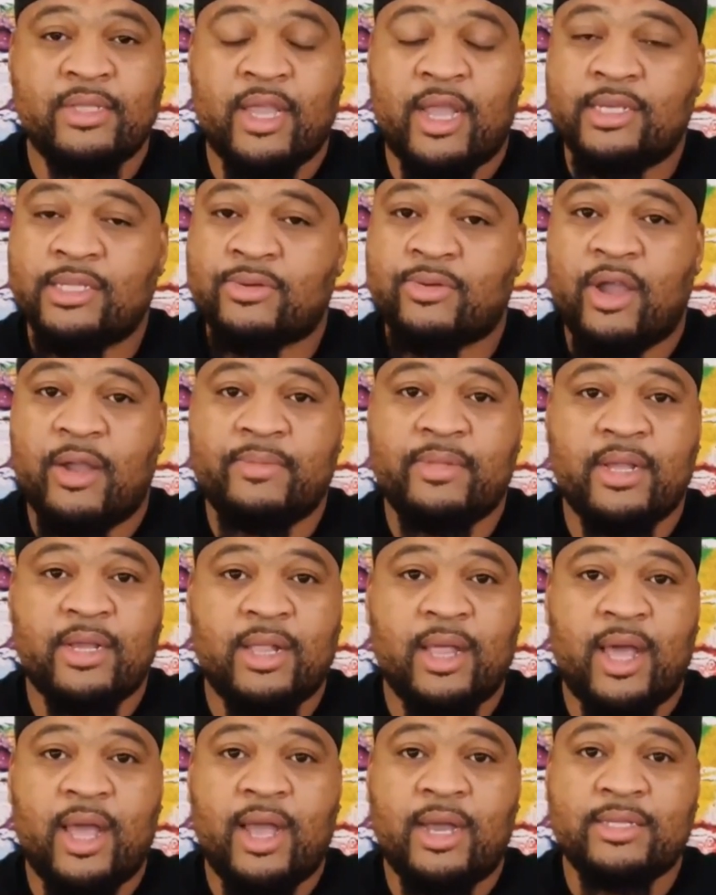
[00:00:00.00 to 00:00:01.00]
They scrape
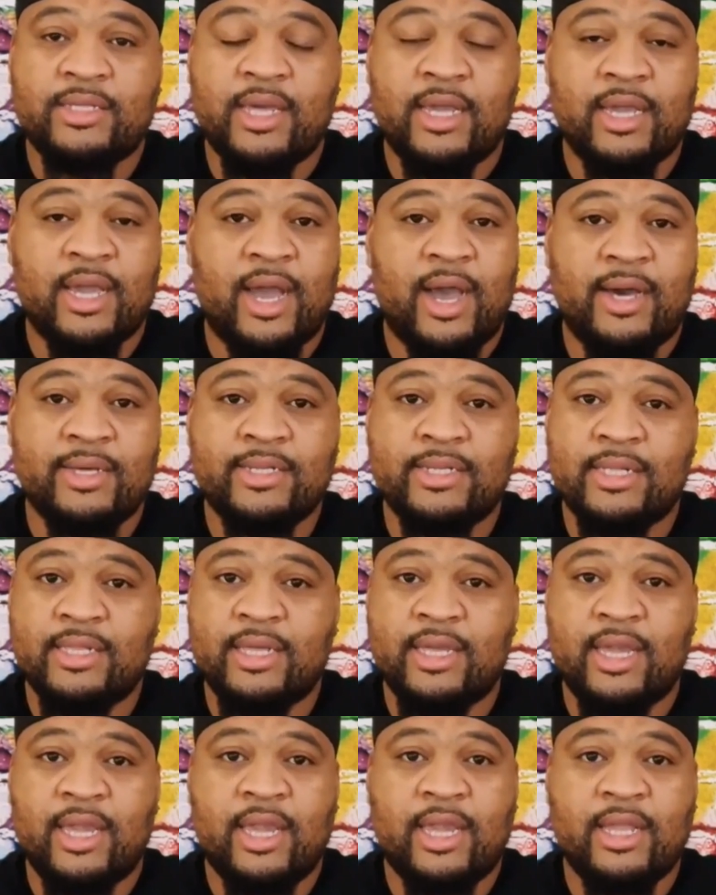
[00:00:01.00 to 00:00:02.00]
the glass. They
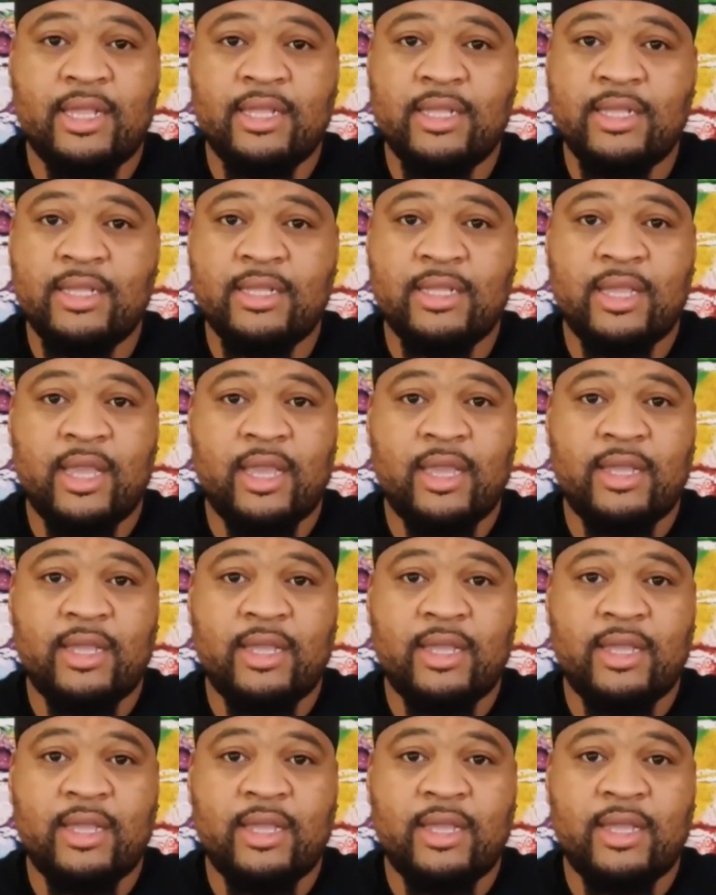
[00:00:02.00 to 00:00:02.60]
constantly eating.